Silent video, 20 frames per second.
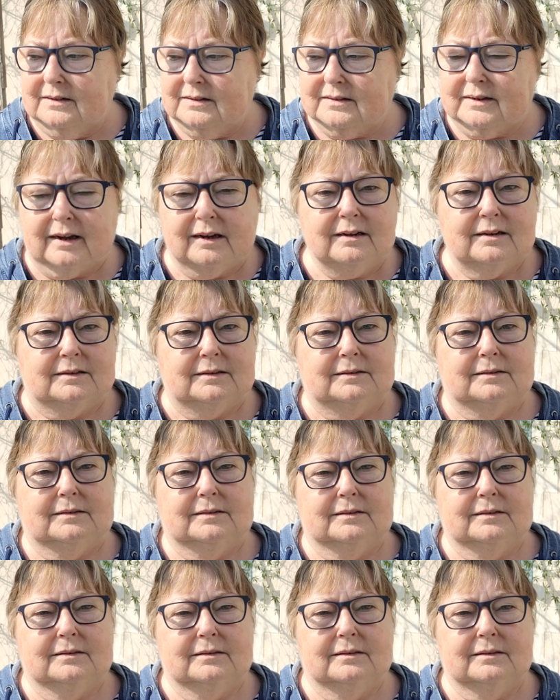
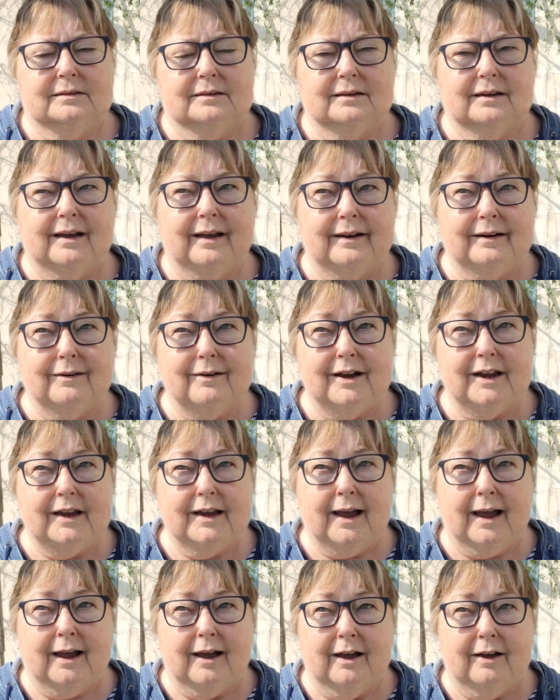seconds. And I
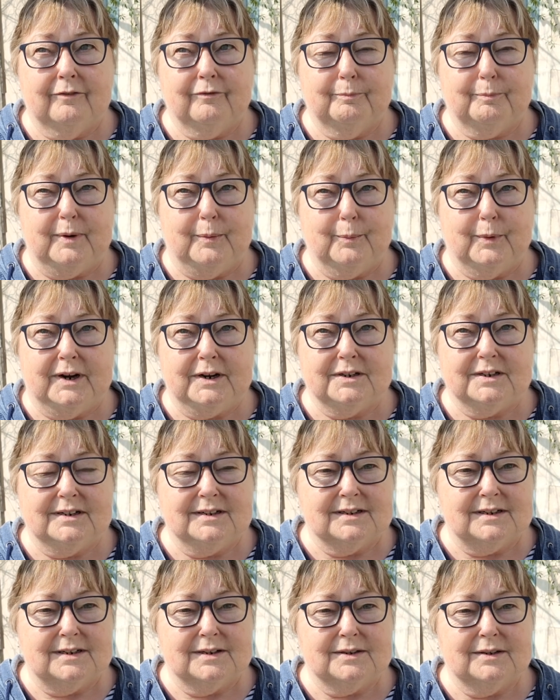have been waiting
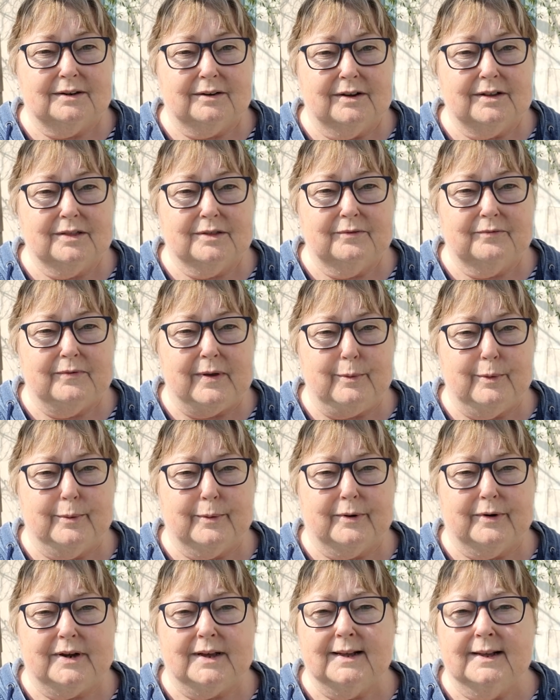since the 9th of
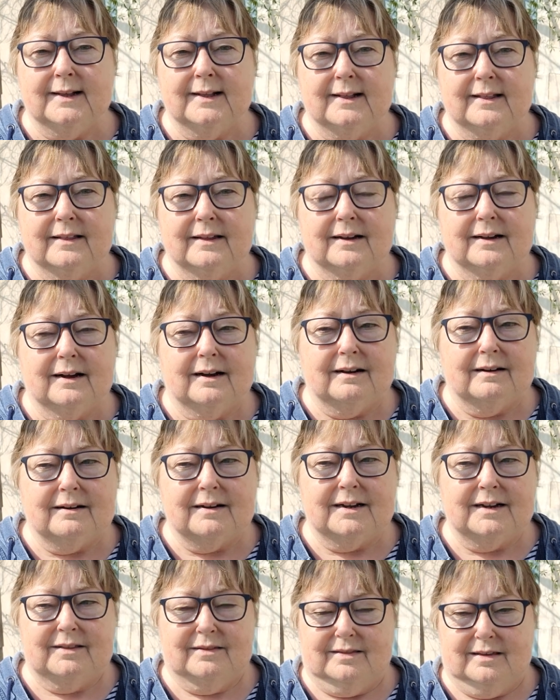February.
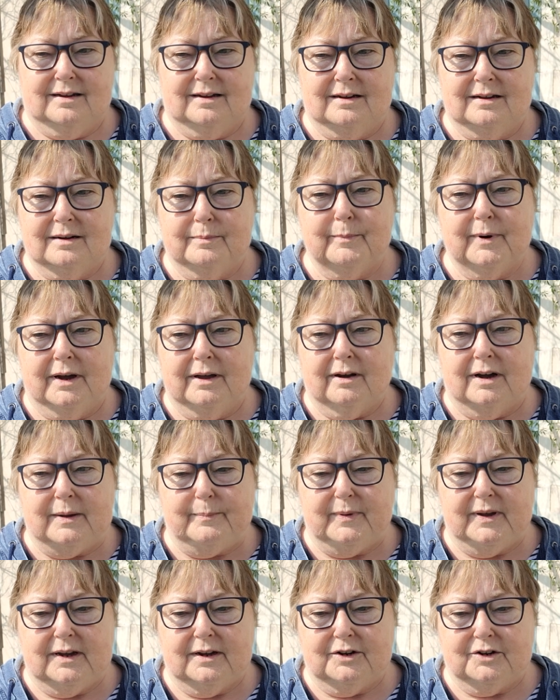I think my
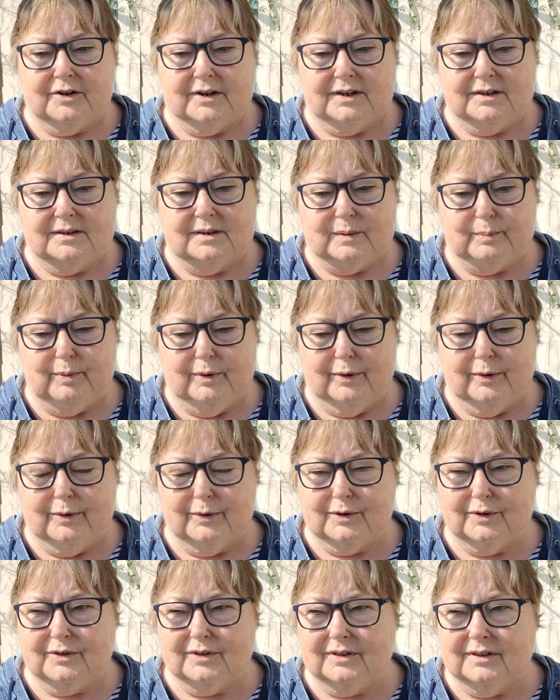IP address is
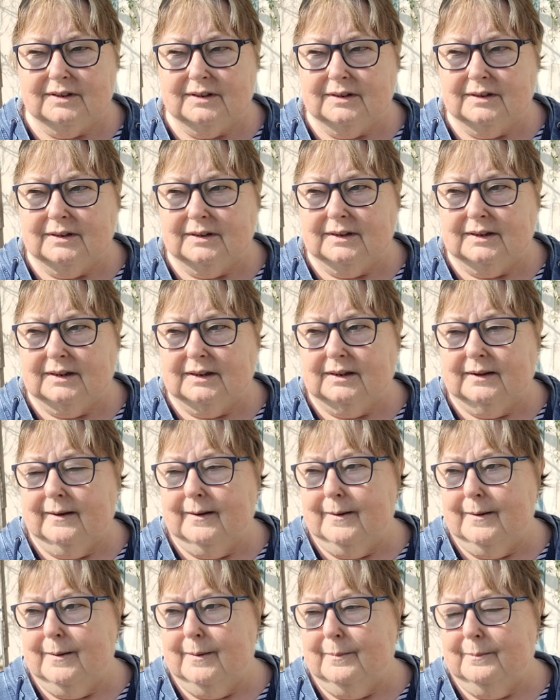blocked.
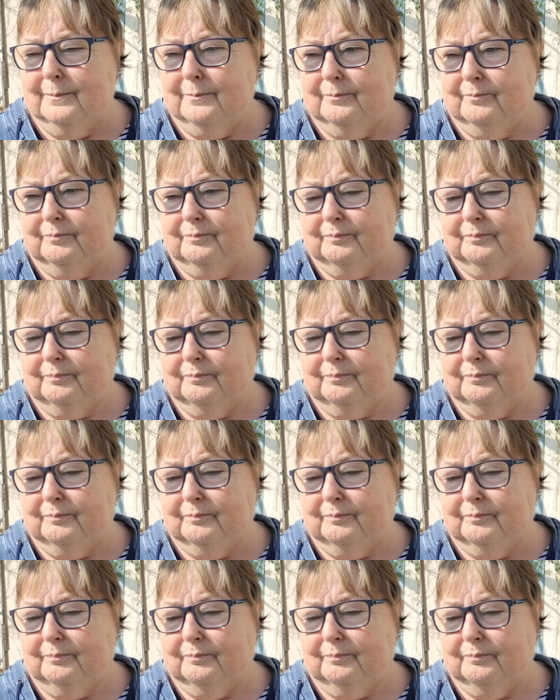And